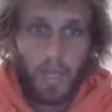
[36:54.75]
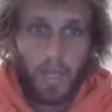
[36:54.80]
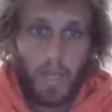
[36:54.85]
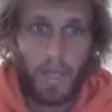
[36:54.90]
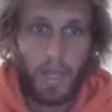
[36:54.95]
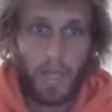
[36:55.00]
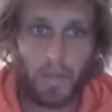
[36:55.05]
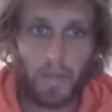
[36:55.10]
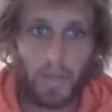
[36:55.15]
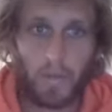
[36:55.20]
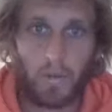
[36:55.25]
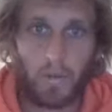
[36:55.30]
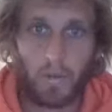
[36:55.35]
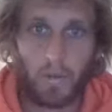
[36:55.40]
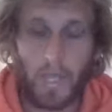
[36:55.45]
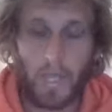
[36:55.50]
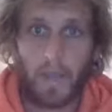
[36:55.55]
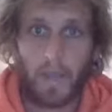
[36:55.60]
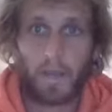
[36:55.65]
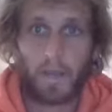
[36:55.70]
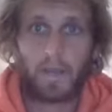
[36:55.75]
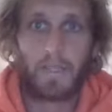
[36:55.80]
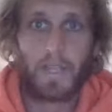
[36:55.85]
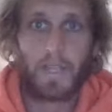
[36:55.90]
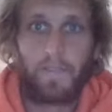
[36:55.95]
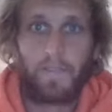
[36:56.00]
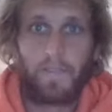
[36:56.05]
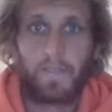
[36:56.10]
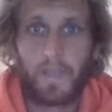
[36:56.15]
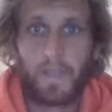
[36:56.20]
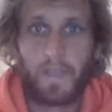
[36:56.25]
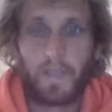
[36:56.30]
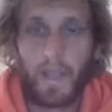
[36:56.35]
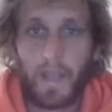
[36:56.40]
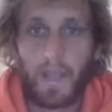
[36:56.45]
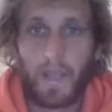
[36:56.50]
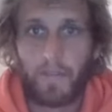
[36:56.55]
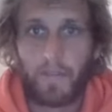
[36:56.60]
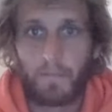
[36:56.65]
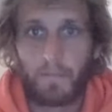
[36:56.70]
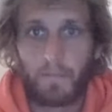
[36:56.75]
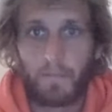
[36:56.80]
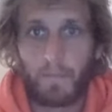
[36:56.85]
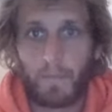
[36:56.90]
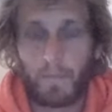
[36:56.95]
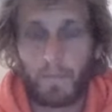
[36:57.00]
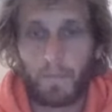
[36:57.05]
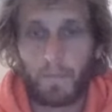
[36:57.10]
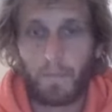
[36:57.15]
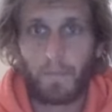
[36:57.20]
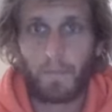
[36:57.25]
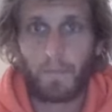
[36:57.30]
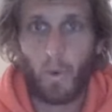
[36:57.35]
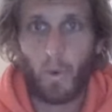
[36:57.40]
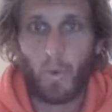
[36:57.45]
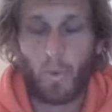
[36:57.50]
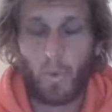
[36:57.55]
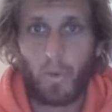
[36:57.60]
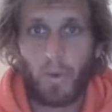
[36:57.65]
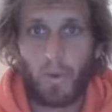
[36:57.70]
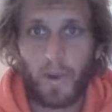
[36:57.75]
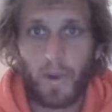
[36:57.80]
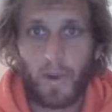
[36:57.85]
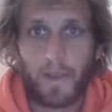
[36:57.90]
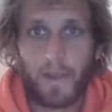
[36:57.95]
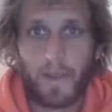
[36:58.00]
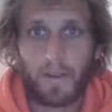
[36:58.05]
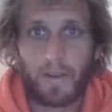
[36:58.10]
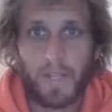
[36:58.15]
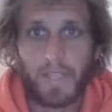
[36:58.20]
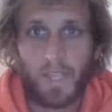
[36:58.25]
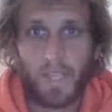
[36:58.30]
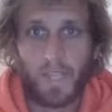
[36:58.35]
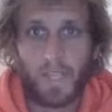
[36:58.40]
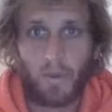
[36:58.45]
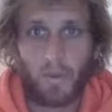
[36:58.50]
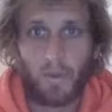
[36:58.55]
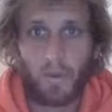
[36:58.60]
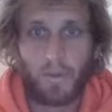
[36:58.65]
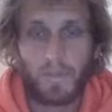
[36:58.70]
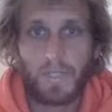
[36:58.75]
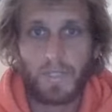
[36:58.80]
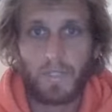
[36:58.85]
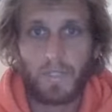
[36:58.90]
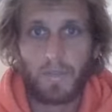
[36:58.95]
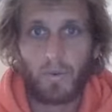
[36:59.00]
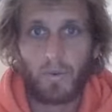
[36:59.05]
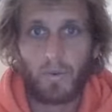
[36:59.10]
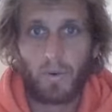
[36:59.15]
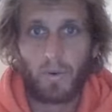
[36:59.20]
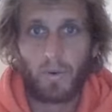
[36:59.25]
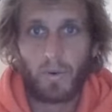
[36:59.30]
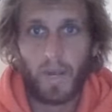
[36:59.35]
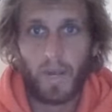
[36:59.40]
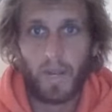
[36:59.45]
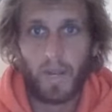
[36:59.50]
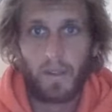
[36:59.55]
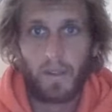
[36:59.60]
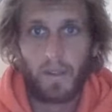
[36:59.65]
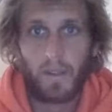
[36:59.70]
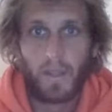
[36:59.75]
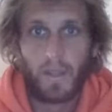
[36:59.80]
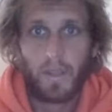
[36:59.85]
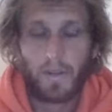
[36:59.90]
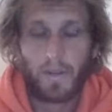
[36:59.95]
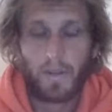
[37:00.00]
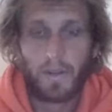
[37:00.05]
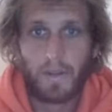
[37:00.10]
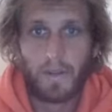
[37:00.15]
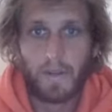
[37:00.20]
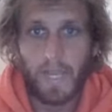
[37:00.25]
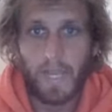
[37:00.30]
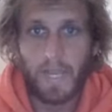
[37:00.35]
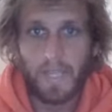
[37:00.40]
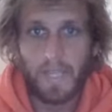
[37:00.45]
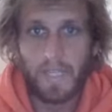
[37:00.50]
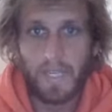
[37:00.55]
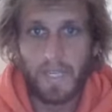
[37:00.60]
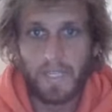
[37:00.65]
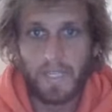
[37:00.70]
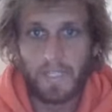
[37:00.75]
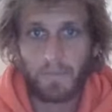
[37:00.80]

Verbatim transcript: and you'll uh, definitely have more aura and less holes in your aura. You know, NASA has